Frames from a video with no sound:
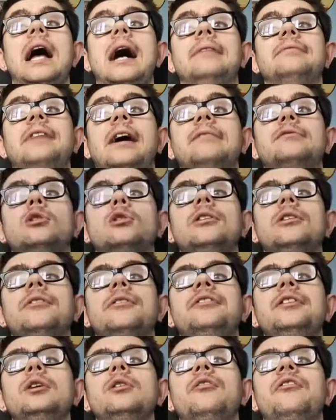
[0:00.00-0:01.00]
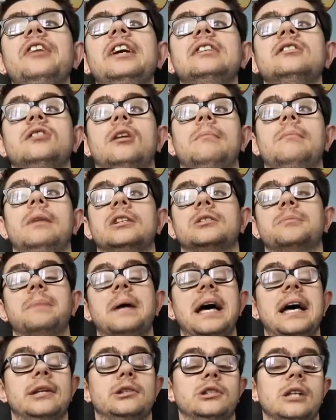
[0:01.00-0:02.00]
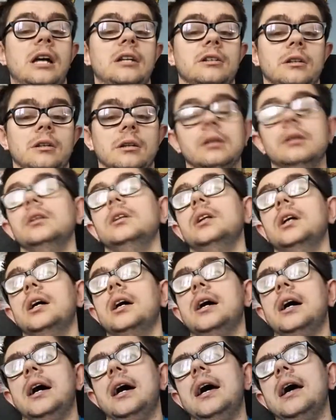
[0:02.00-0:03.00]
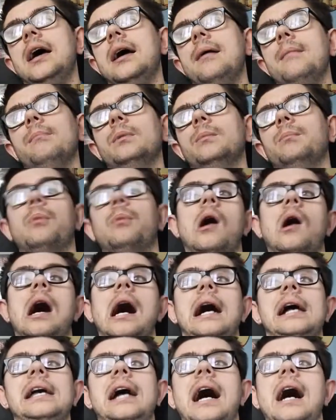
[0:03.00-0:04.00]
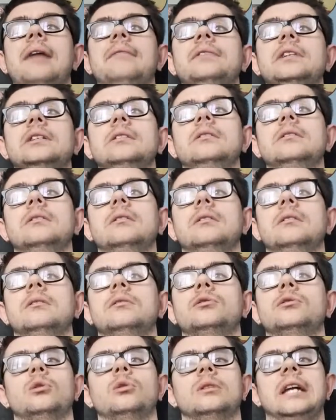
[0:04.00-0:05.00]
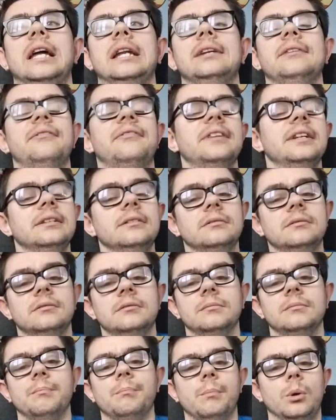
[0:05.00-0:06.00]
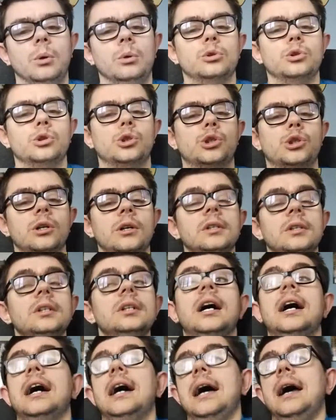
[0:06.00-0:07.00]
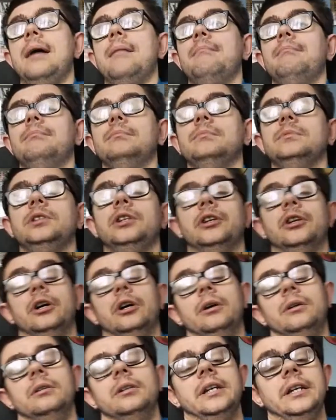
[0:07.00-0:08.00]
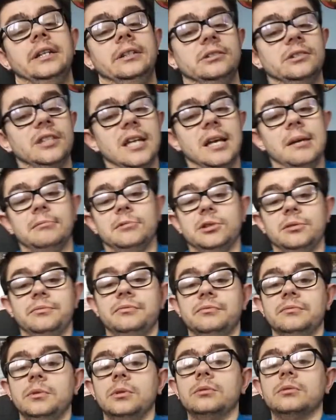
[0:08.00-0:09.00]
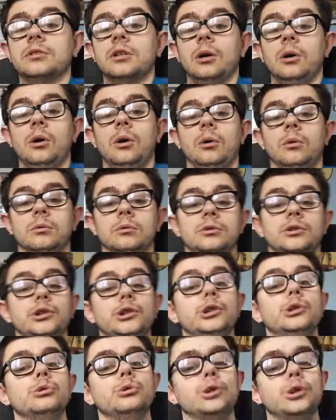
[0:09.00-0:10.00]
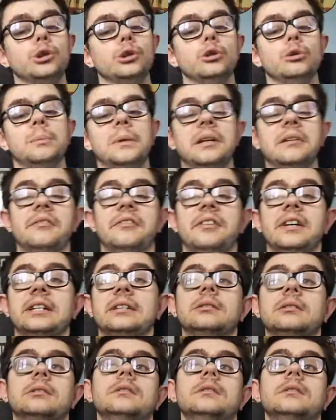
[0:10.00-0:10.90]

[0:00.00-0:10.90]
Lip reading: I've done a few things on my spare channel, but I haven't done anything much, in terms of the whole YouTubing thing.